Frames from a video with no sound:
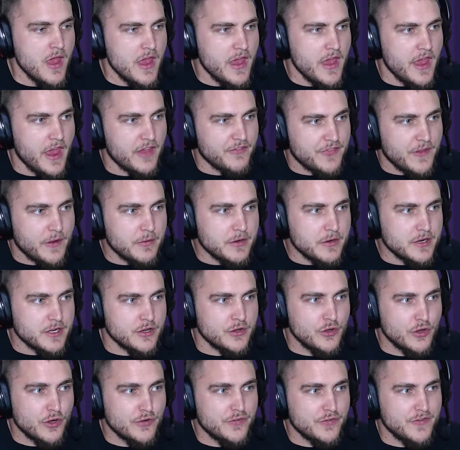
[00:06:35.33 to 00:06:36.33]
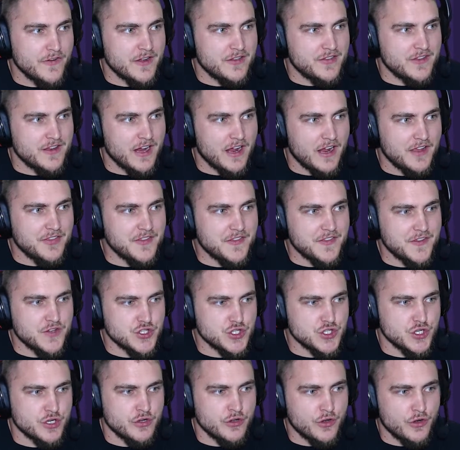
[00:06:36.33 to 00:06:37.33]
If they were going to nerf anything, I think they
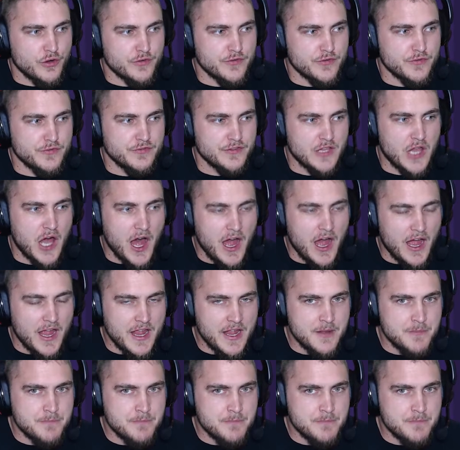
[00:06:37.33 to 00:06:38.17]
should have nerfed Fly.